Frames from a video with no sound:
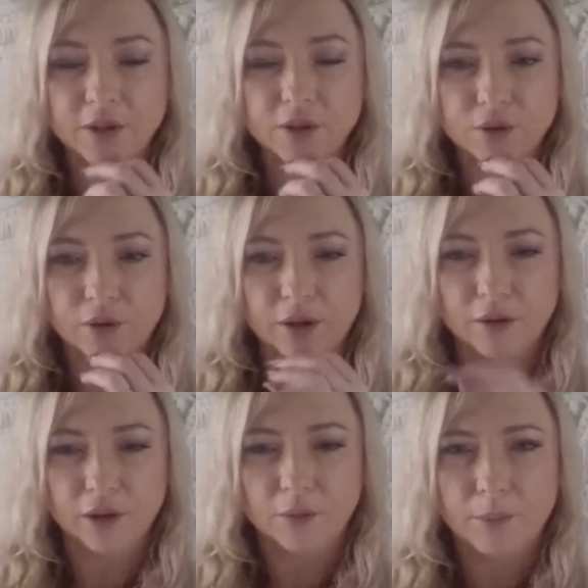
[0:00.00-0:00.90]
of the story
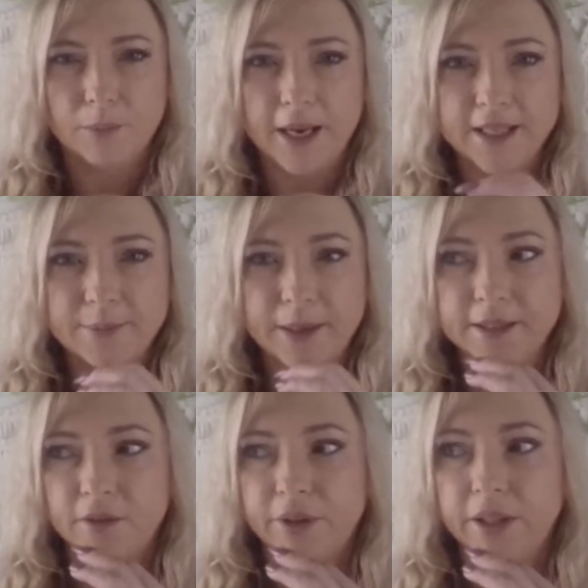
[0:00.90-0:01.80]
or little
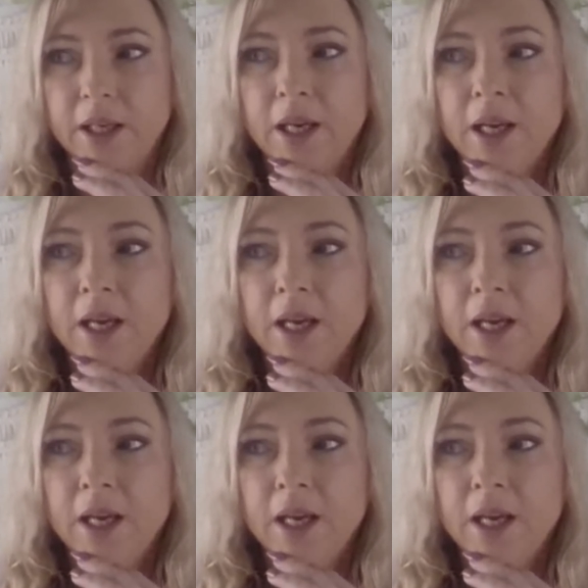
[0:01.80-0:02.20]
aspects of it.